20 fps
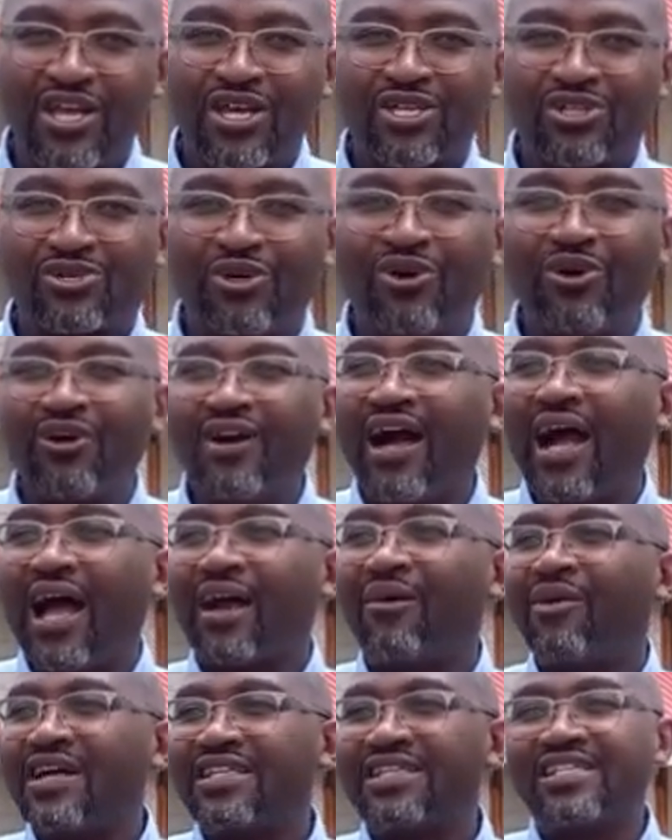So I
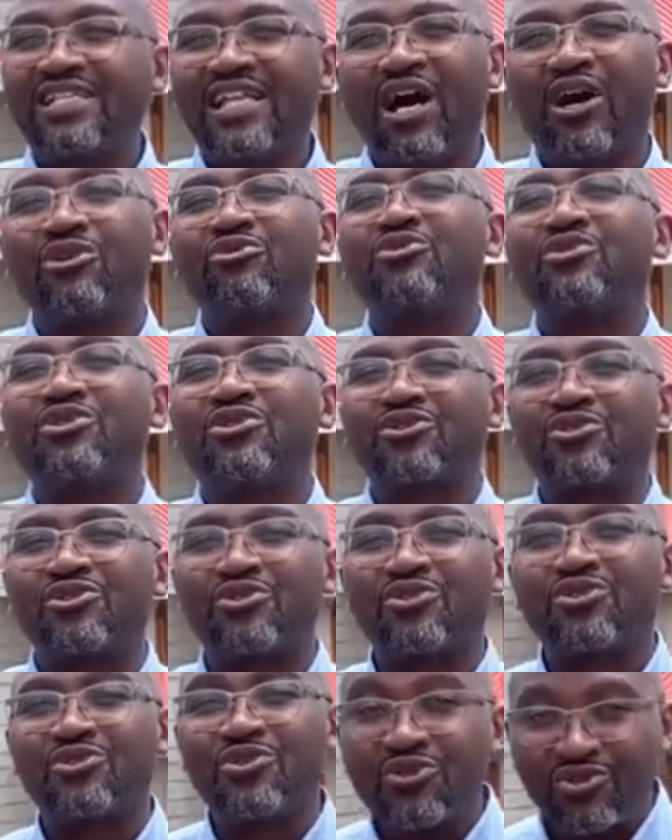want now to
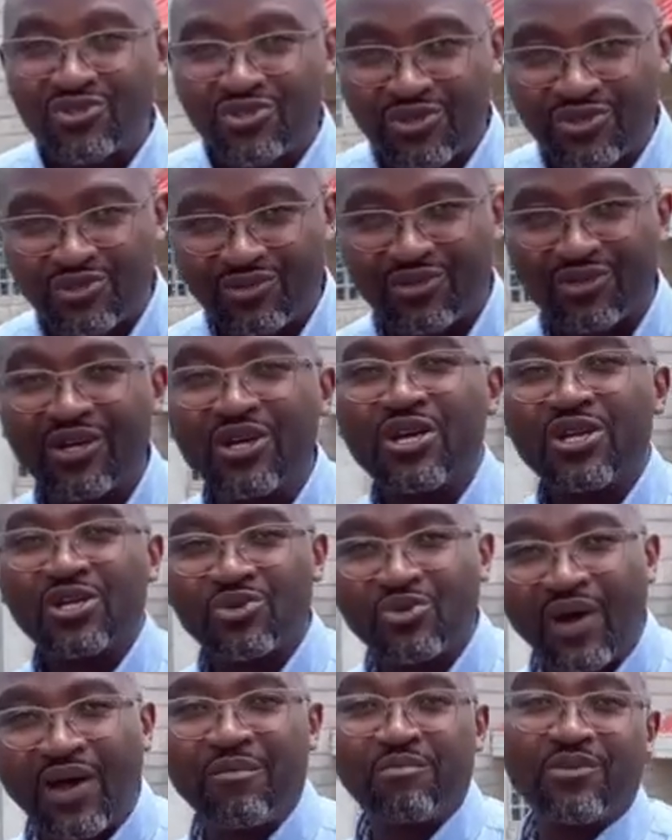introduce you
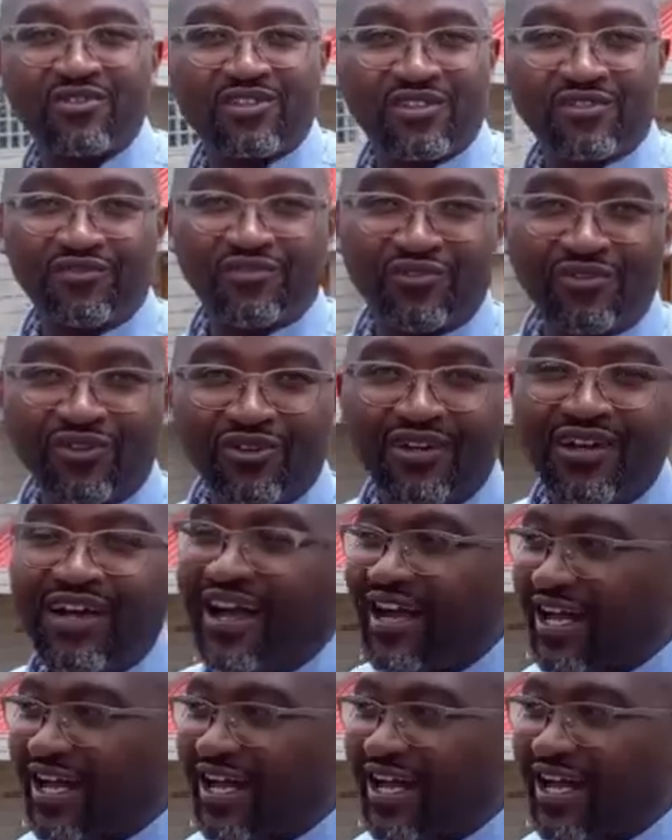to our beautiful